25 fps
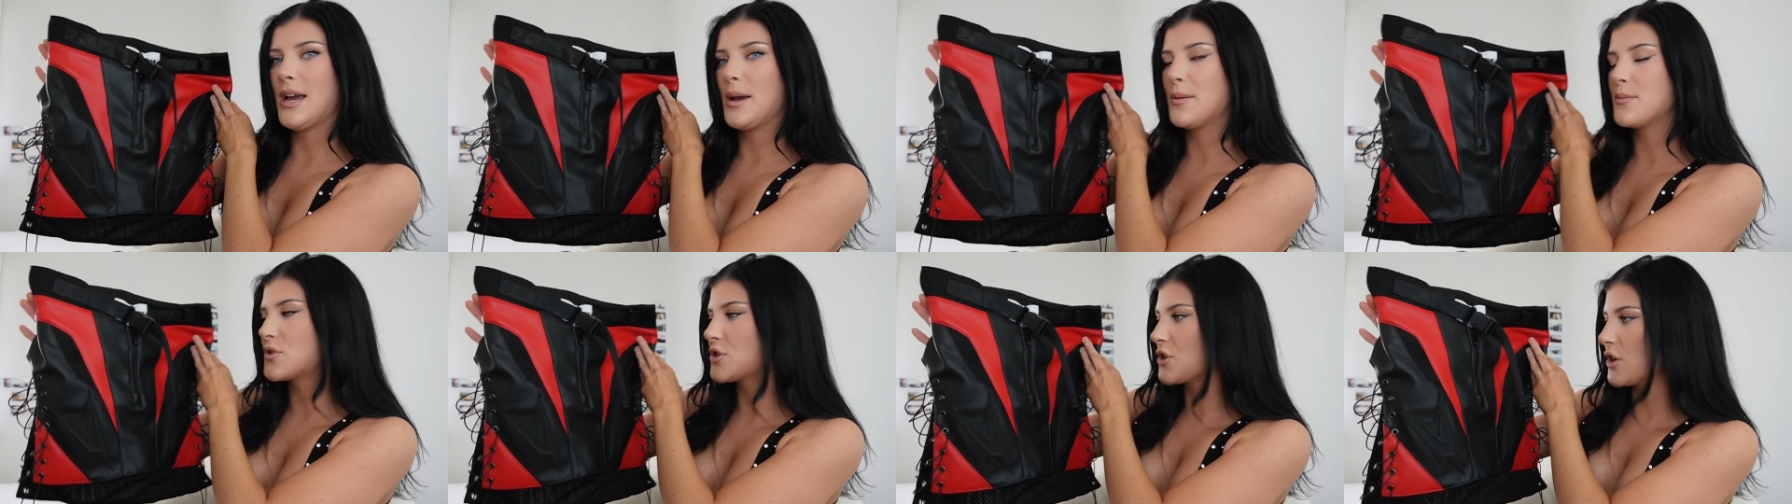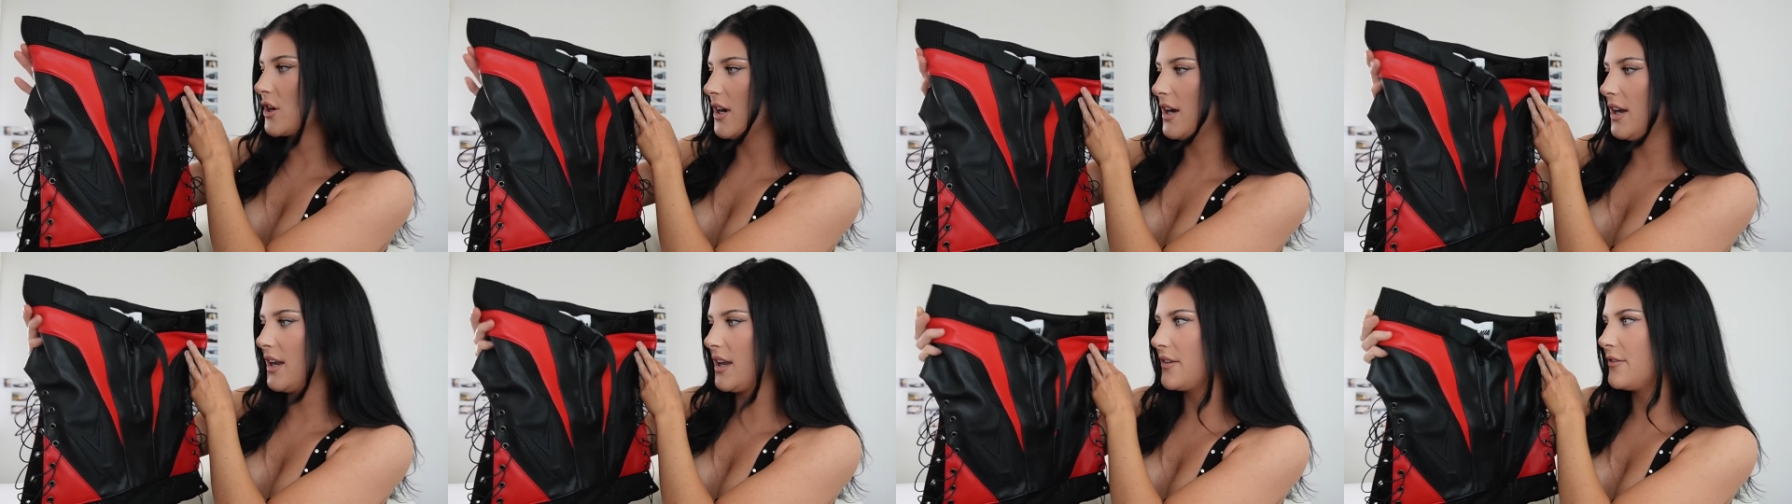I'm
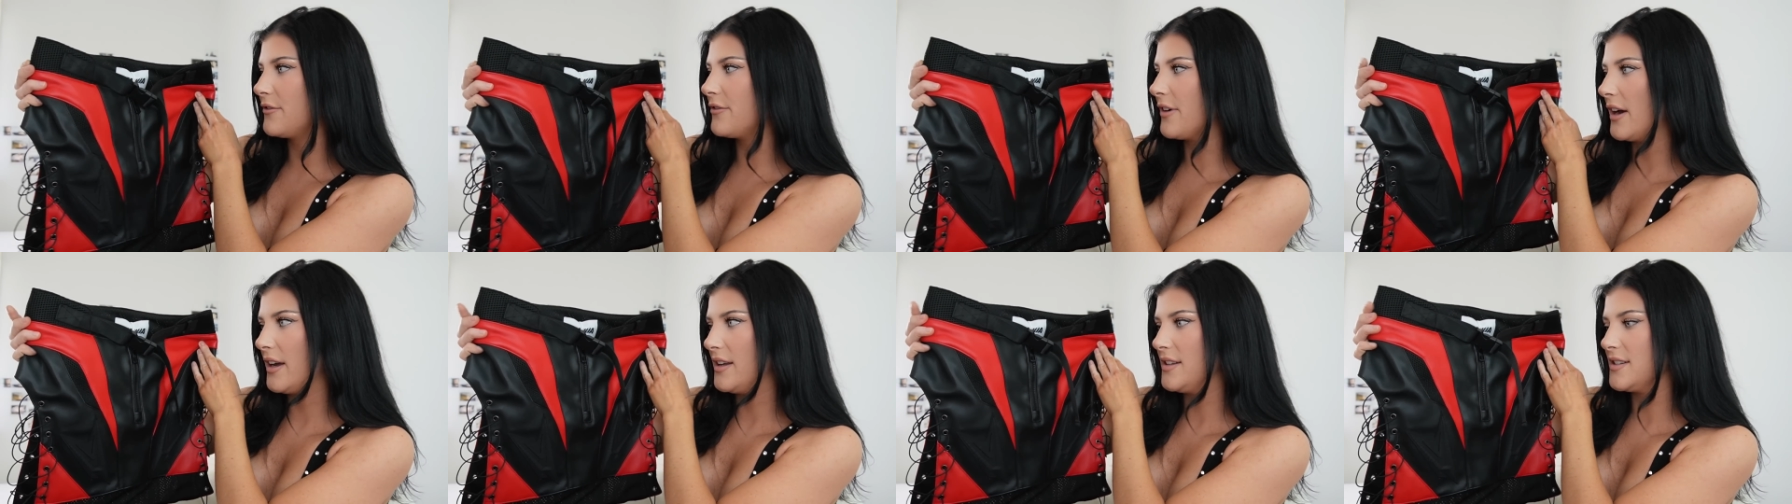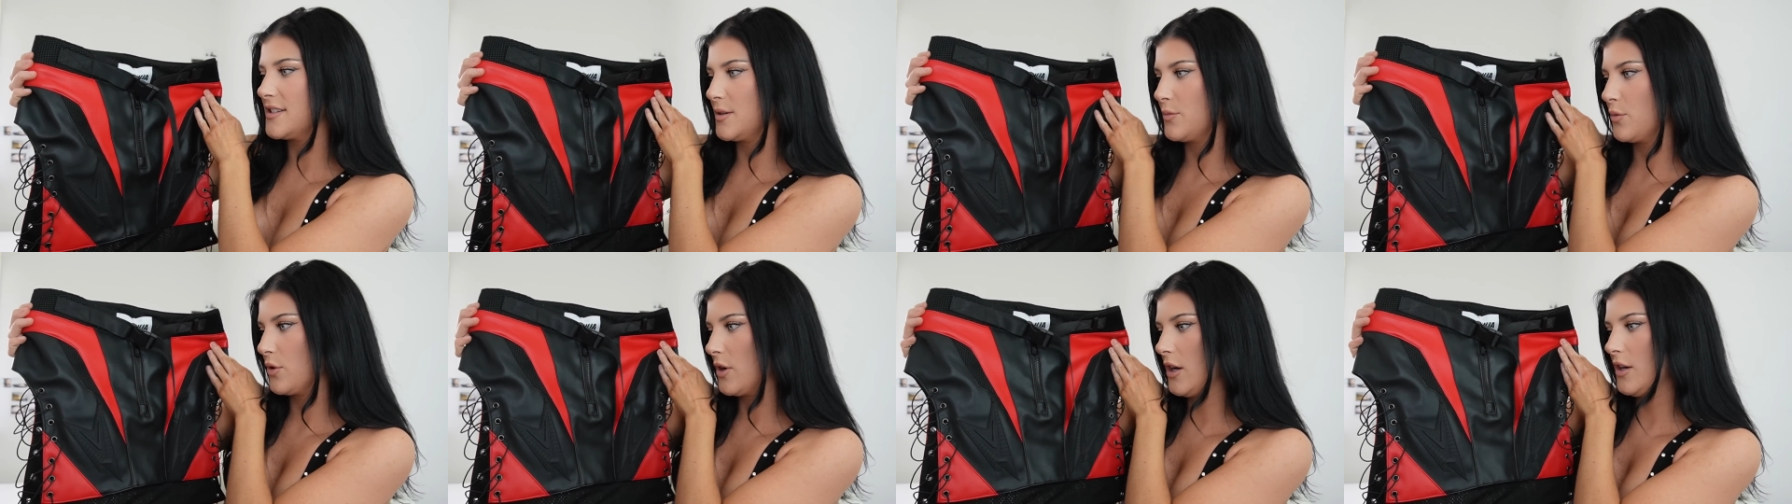sure I can find
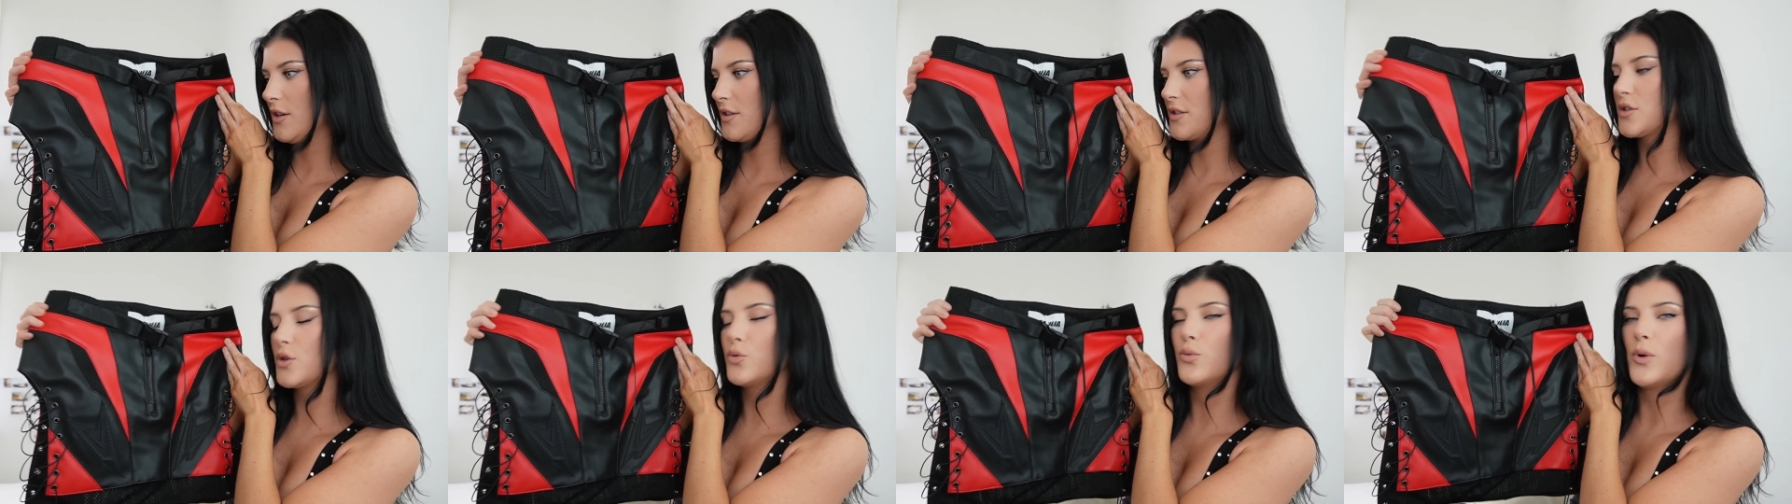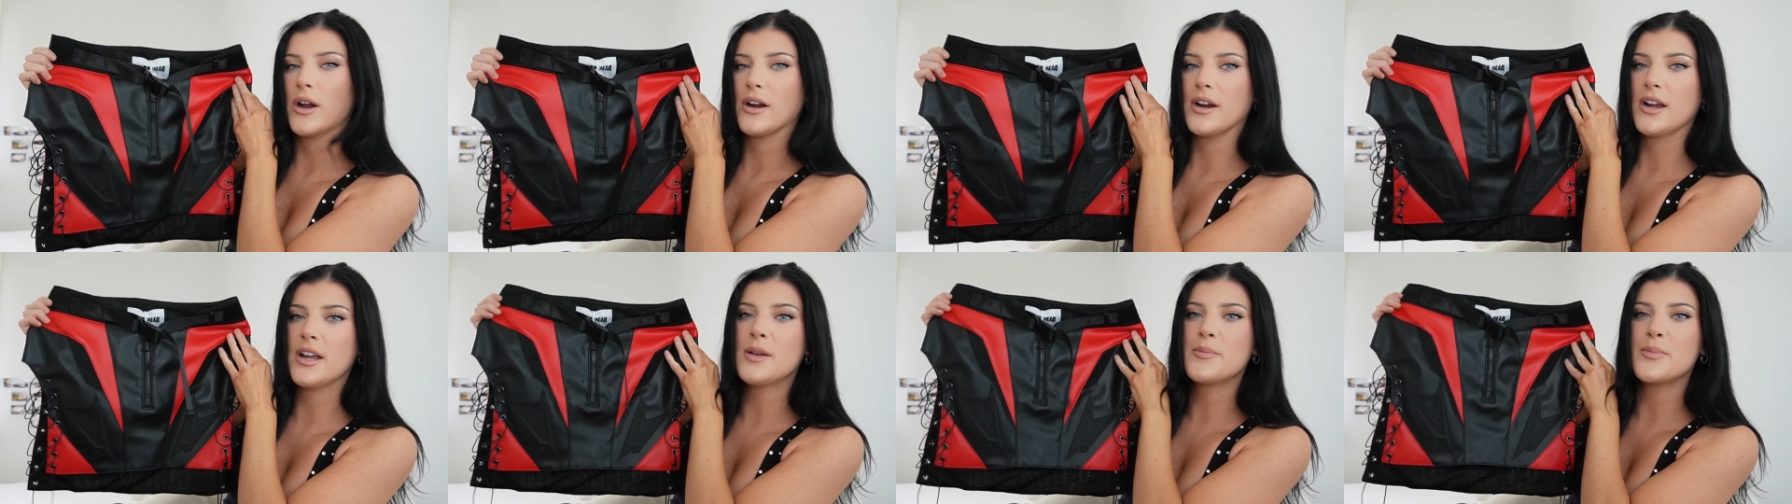somewhere else to
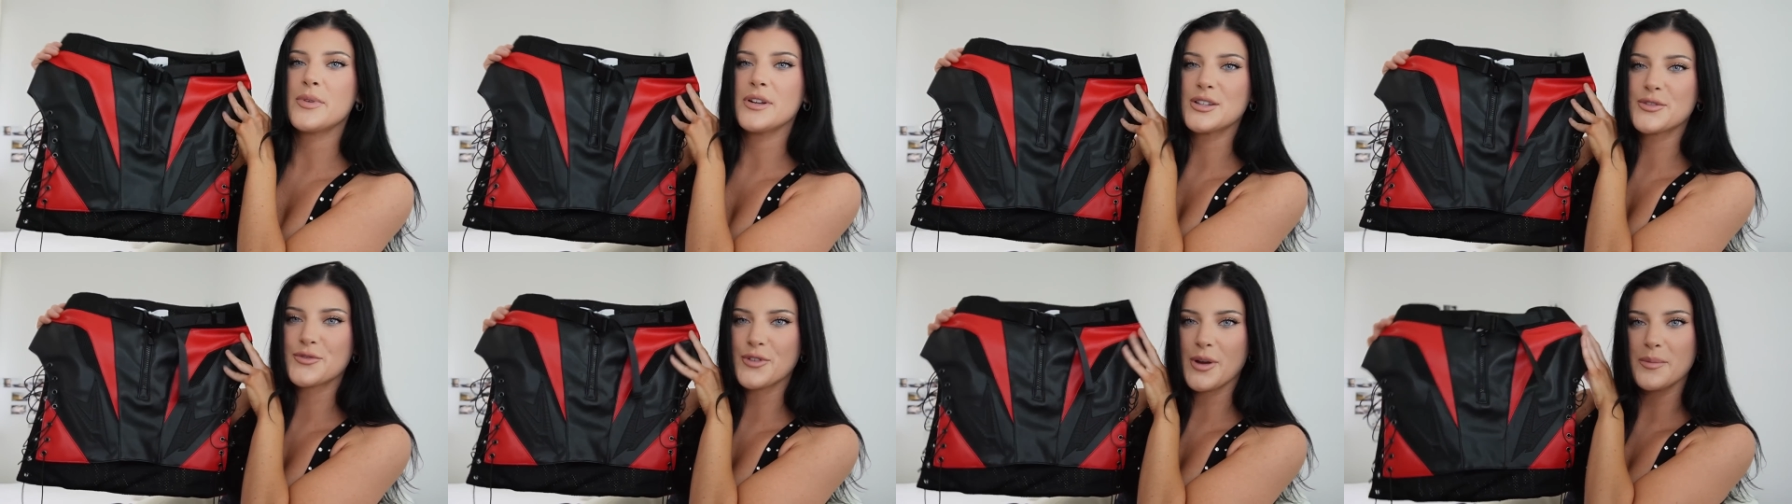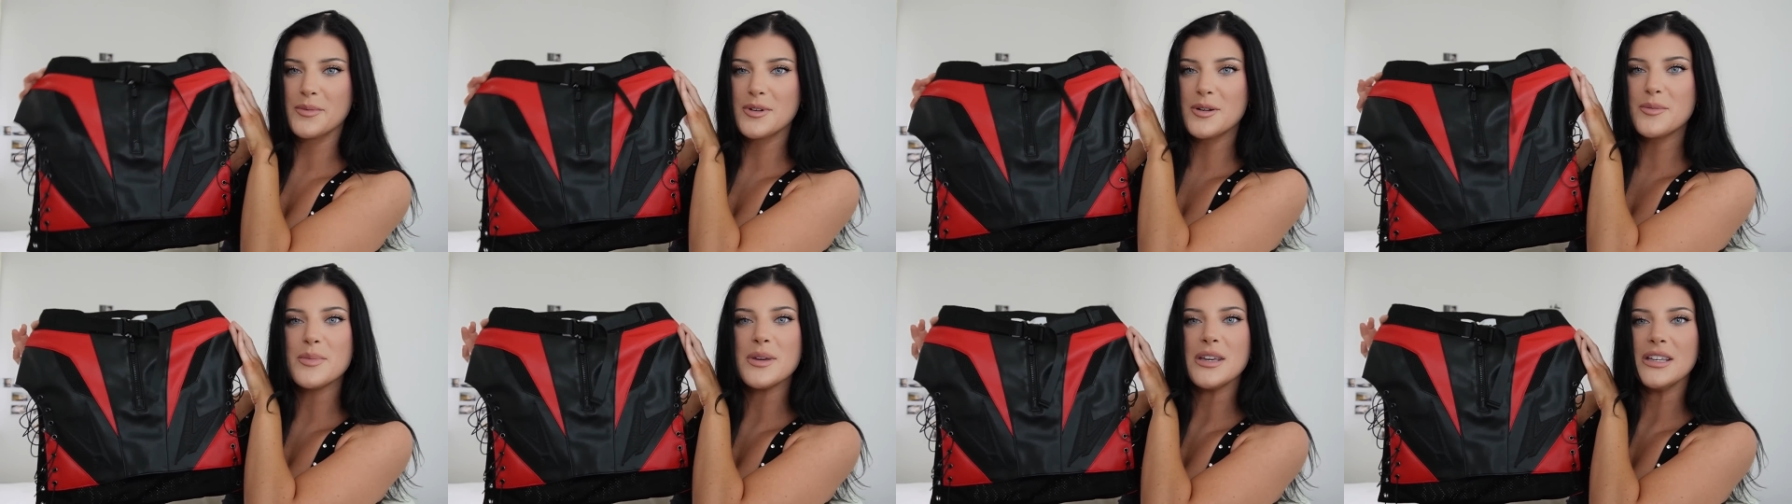wear it, but it's
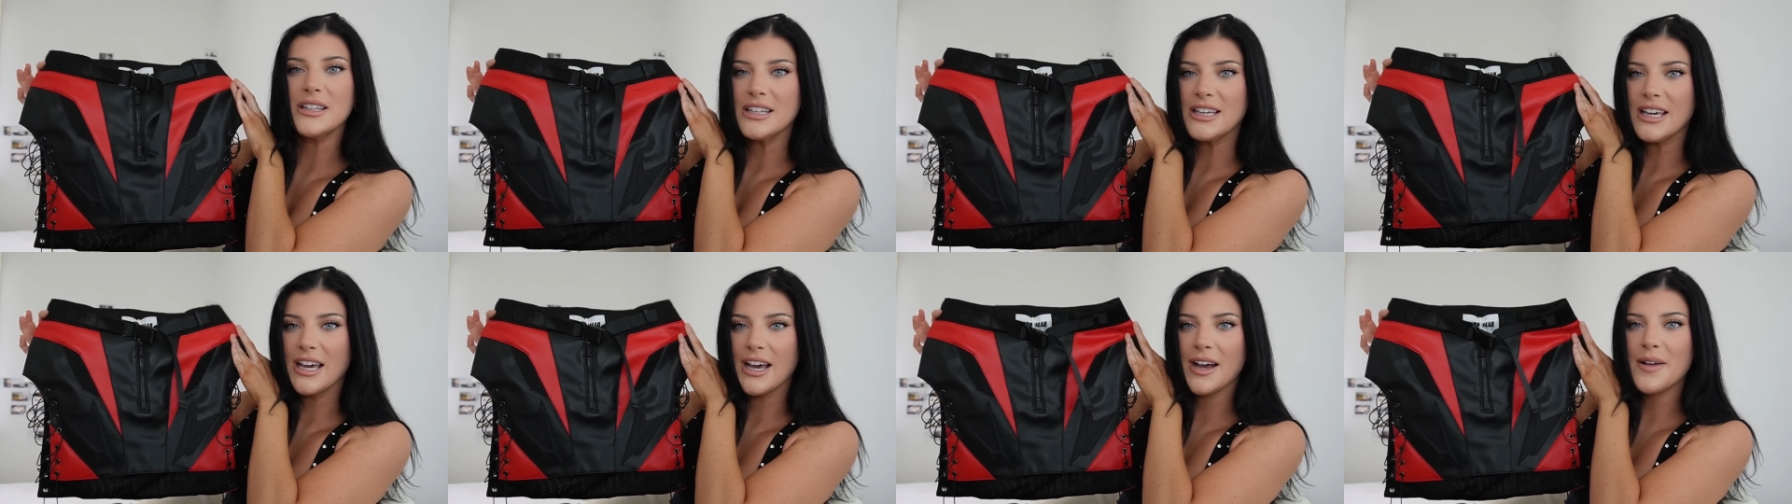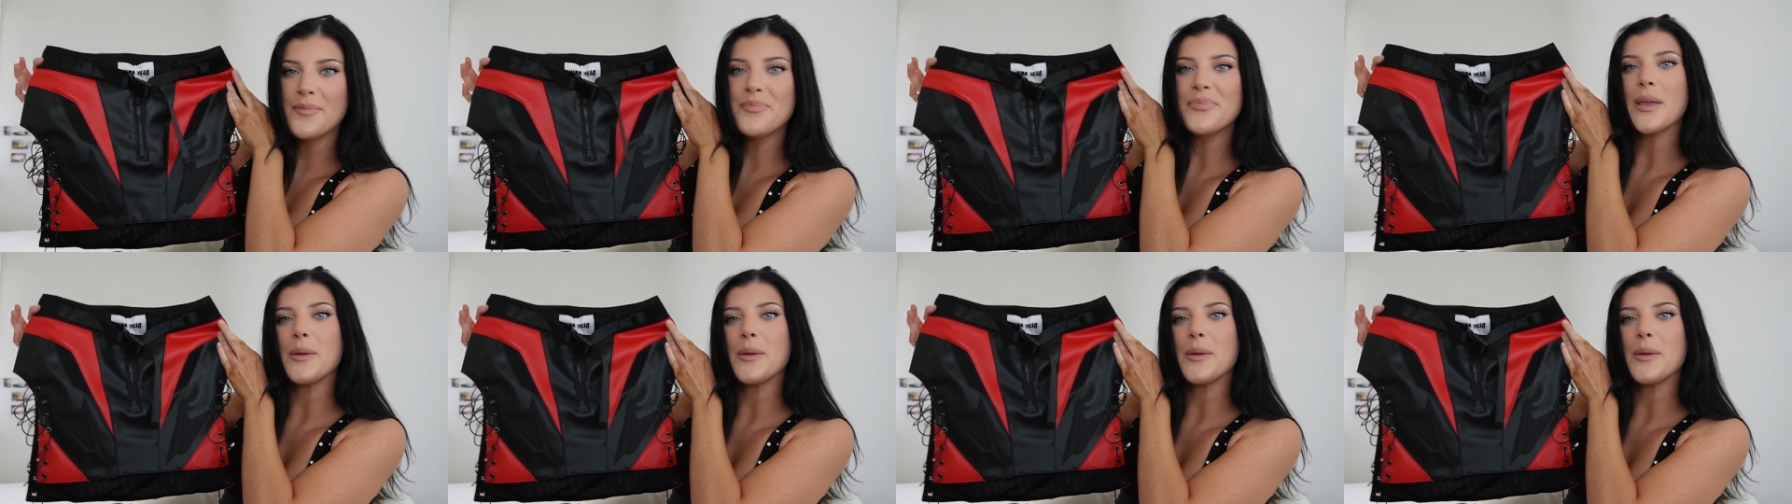from Namilia.